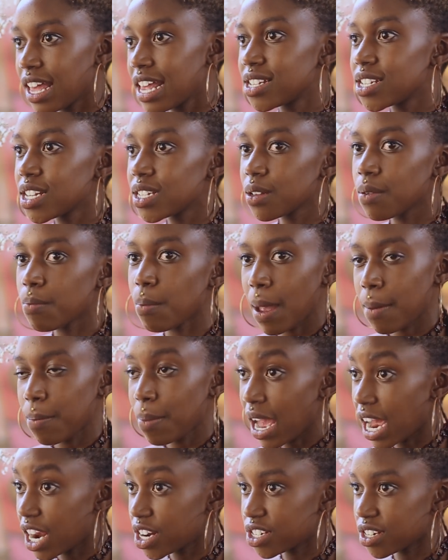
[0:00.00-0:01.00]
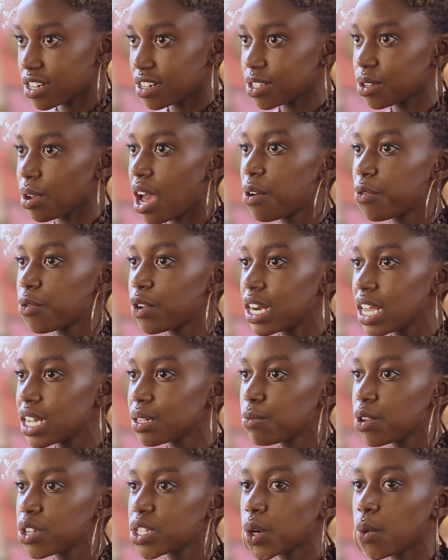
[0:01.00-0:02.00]
It's just my passion. So I
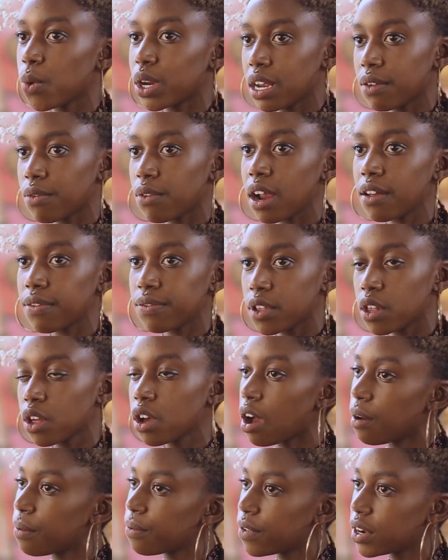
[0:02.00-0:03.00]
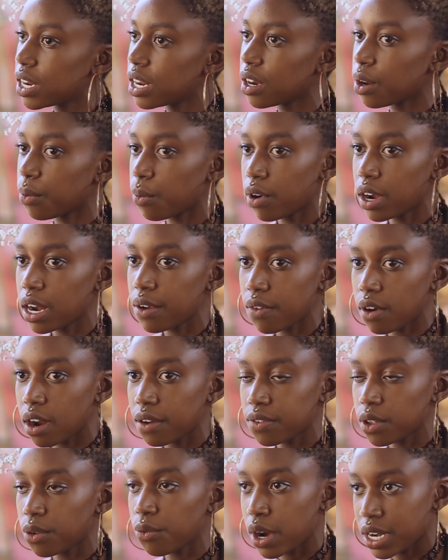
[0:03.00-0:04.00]
release music whenever I feel confident and whenever I
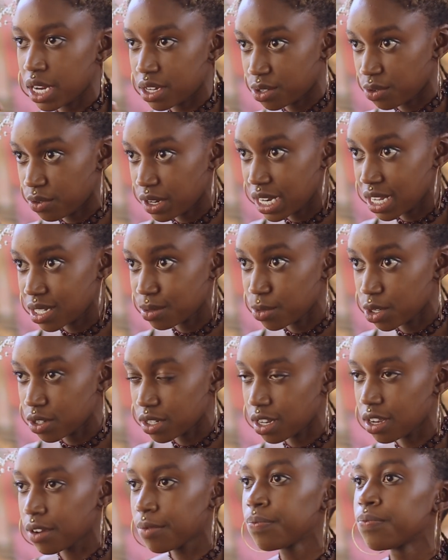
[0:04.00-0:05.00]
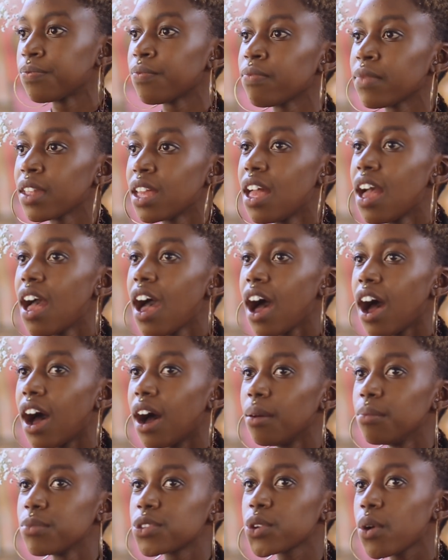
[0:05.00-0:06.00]
feel ready to release music.
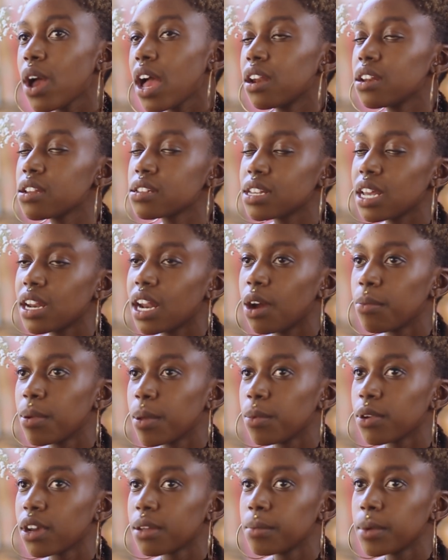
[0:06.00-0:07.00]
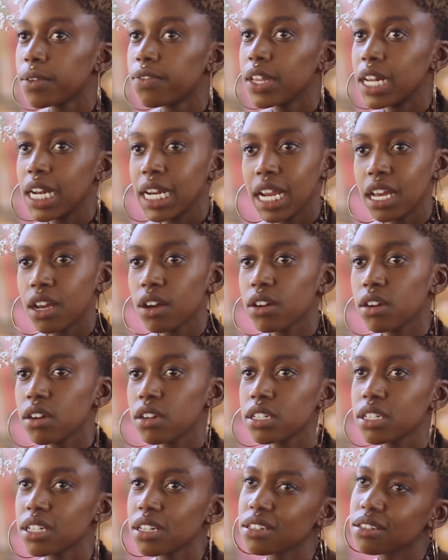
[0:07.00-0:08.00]
Um, so I understand how people can be feeling like,
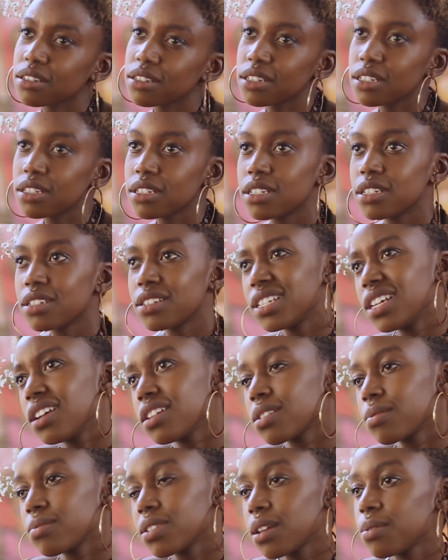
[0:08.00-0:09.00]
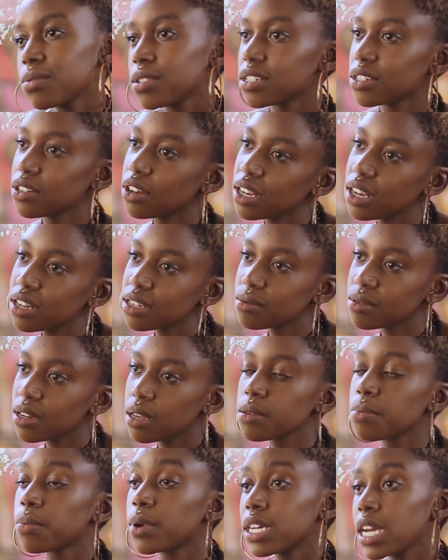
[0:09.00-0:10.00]
oh, she doesn't, she's, she's here sometimes, she's not here
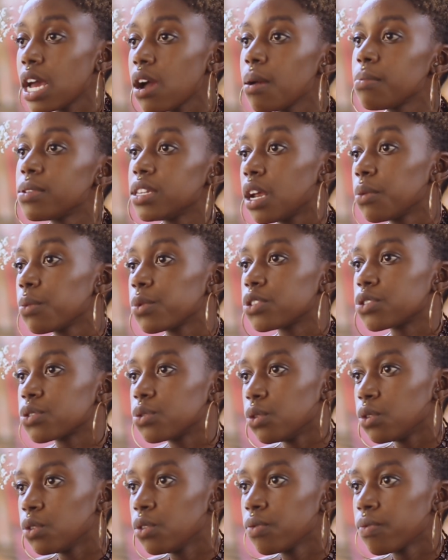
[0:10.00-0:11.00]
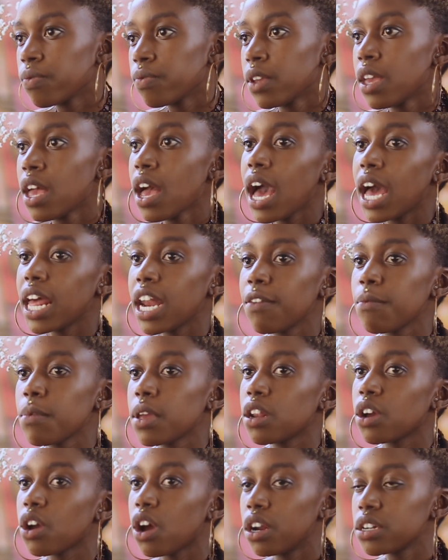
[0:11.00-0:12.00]
sometimes. But now I'm done with school, and I've
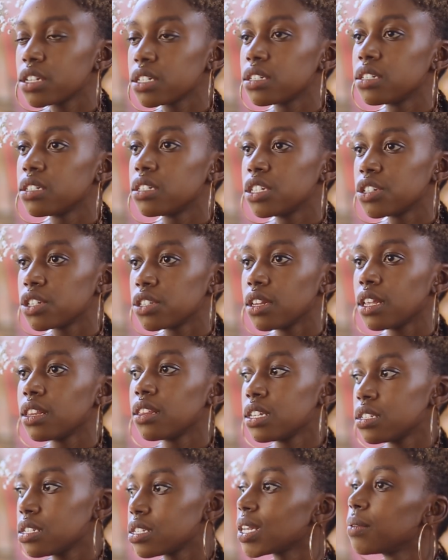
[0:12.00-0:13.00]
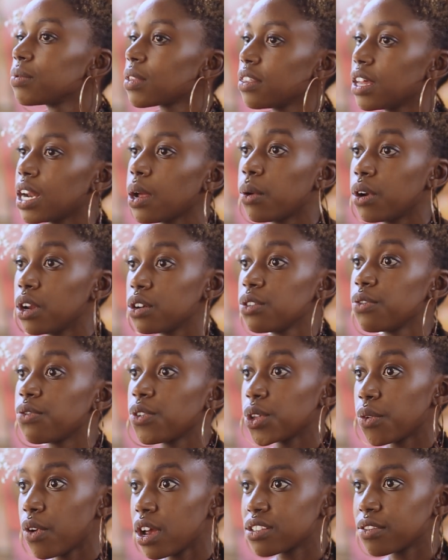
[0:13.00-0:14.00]
made a conscious decision that this is something that I want to do
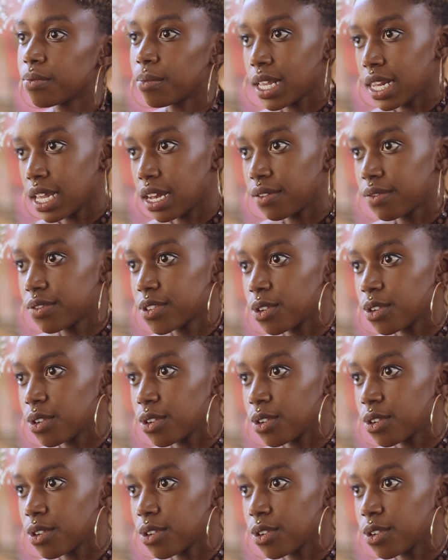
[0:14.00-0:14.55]
for the rest of my life.